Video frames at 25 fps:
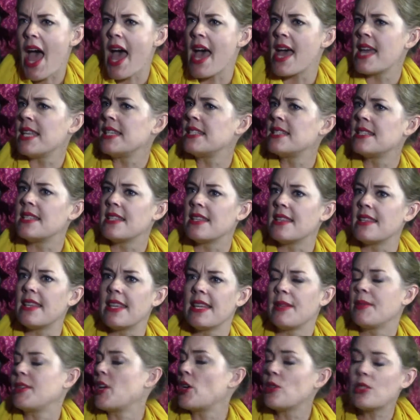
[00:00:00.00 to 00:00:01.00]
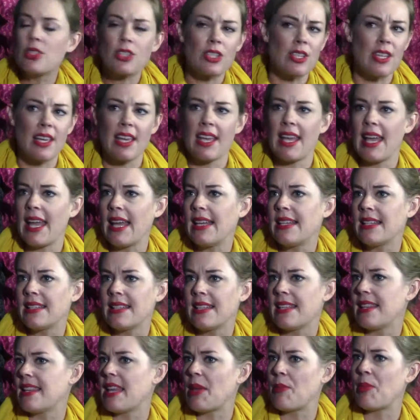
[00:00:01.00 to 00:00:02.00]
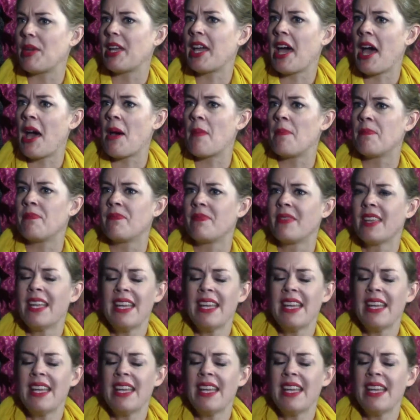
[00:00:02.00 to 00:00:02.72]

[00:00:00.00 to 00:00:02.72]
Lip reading: and it goes to their head, and then they become